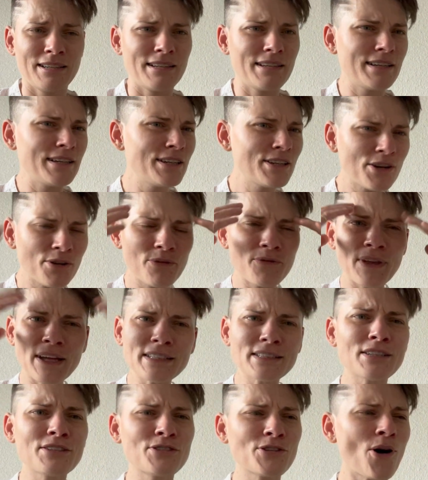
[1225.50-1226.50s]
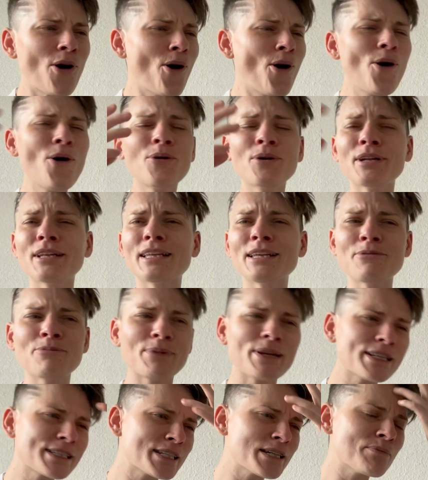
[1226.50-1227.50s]
You know, that's a totally
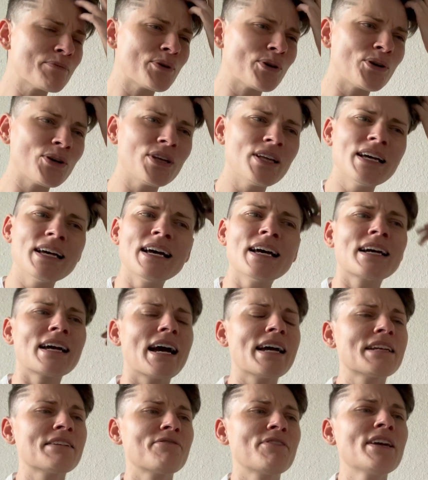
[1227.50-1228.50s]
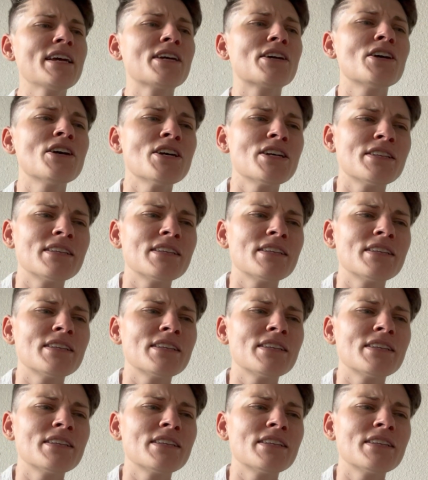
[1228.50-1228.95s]
reasonable kind of thing.